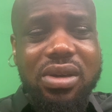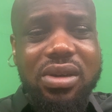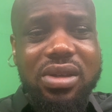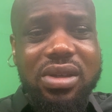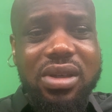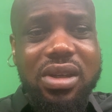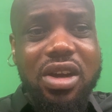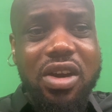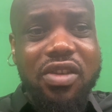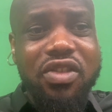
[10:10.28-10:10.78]

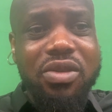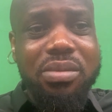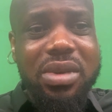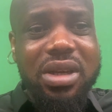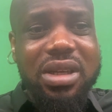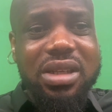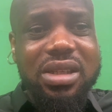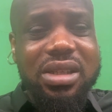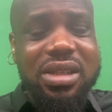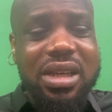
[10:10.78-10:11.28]
the
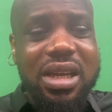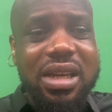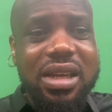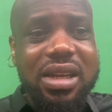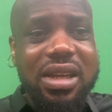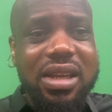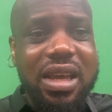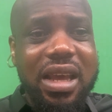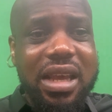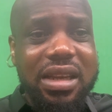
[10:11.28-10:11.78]
government
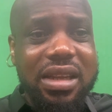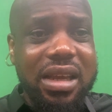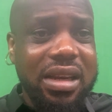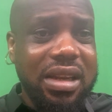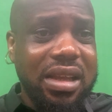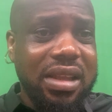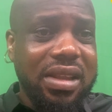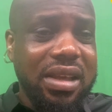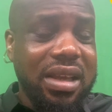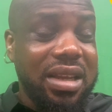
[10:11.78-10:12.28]
than
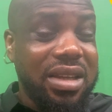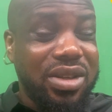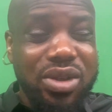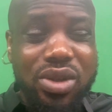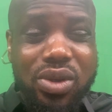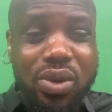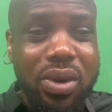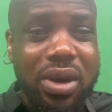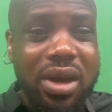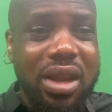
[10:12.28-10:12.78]
anything. It's
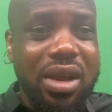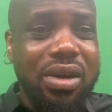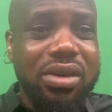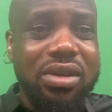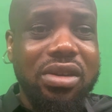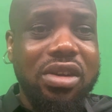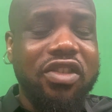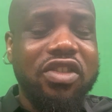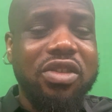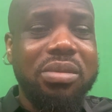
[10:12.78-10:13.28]
solely
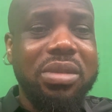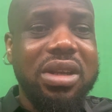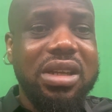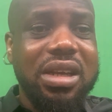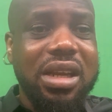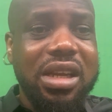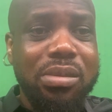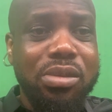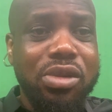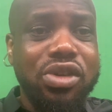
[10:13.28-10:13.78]
on government,
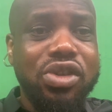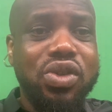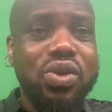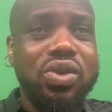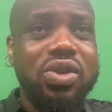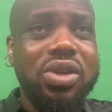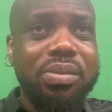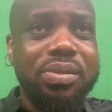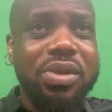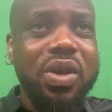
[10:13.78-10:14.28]
and they must do
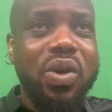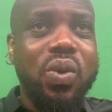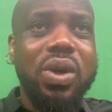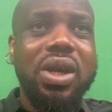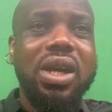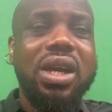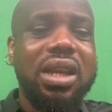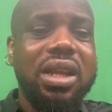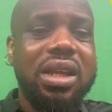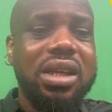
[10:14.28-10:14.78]
something
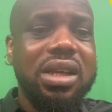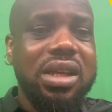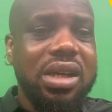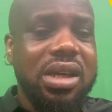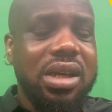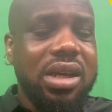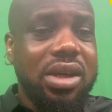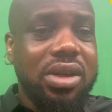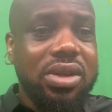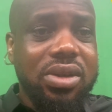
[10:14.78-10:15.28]
quickly
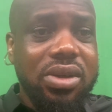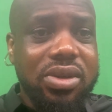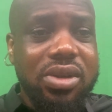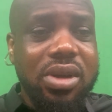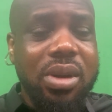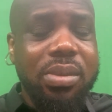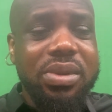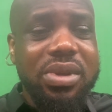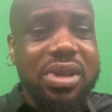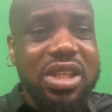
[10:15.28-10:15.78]
to
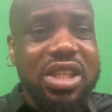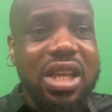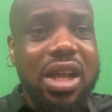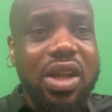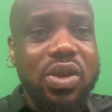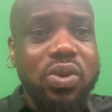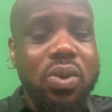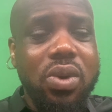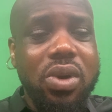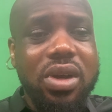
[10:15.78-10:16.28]
stop these
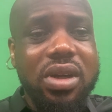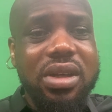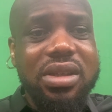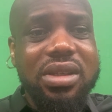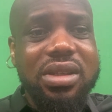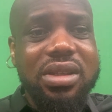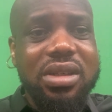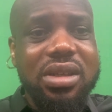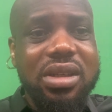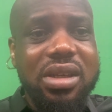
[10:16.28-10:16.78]
health
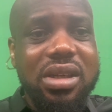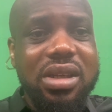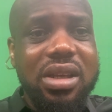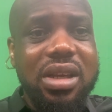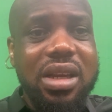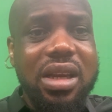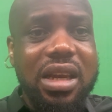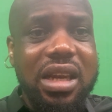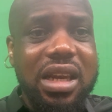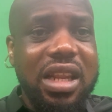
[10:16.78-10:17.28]
workers
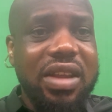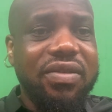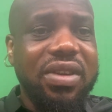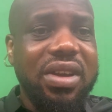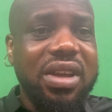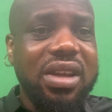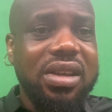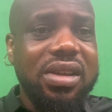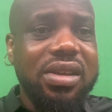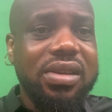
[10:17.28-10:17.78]

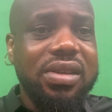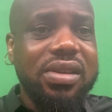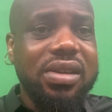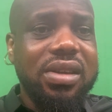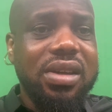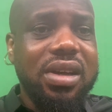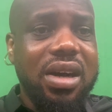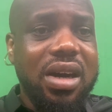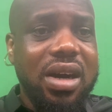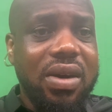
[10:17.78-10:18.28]
leaving
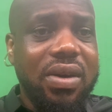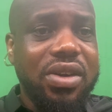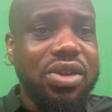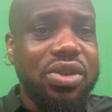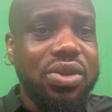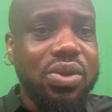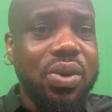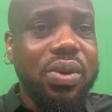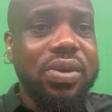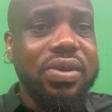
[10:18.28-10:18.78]
our
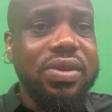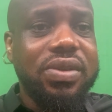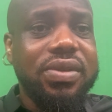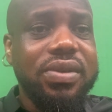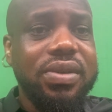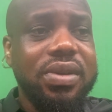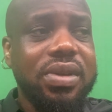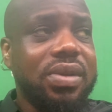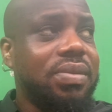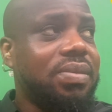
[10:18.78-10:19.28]

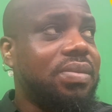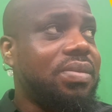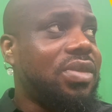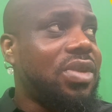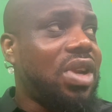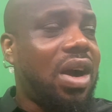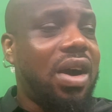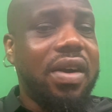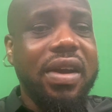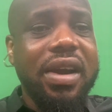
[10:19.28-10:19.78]
shores.
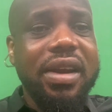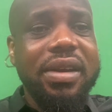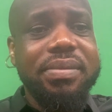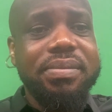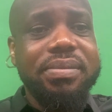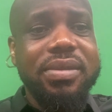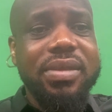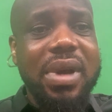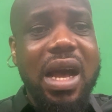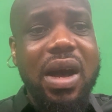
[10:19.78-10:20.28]
All right,
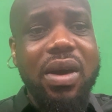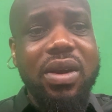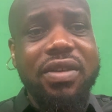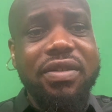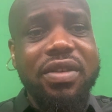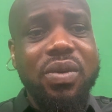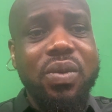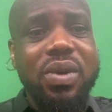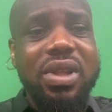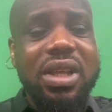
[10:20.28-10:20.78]
I'll
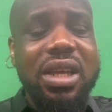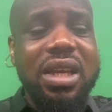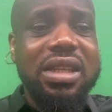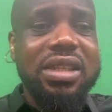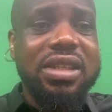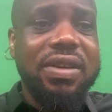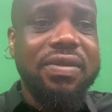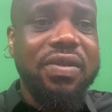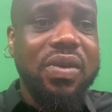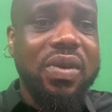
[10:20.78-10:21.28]
leave you with the
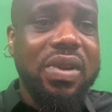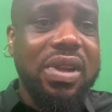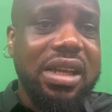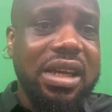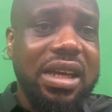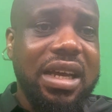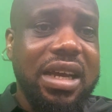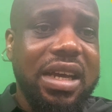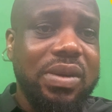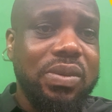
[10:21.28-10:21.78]
interview that
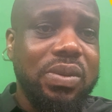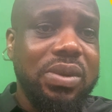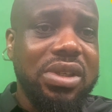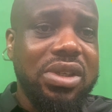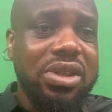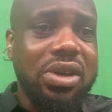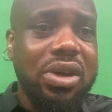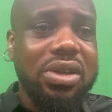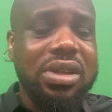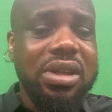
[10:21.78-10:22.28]
I had with the
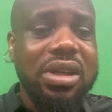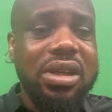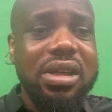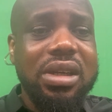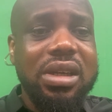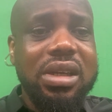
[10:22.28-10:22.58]
doctor,